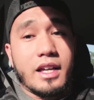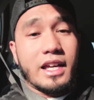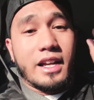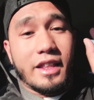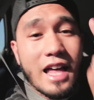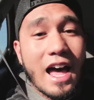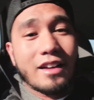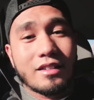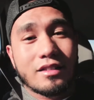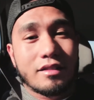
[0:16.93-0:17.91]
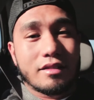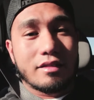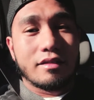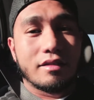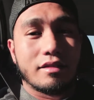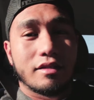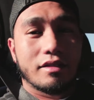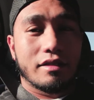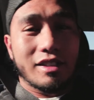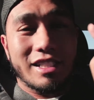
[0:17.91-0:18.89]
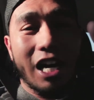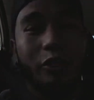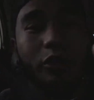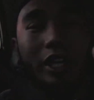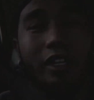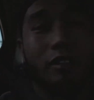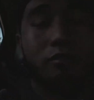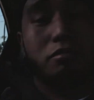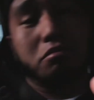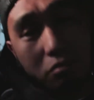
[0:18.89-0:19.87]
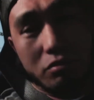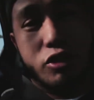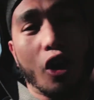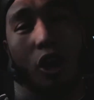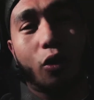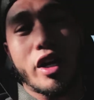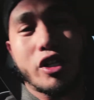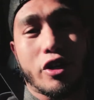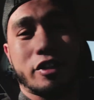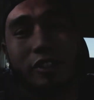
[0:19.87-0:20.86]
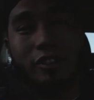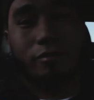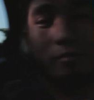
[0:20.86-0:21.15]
And that is how you get to Heartway Church.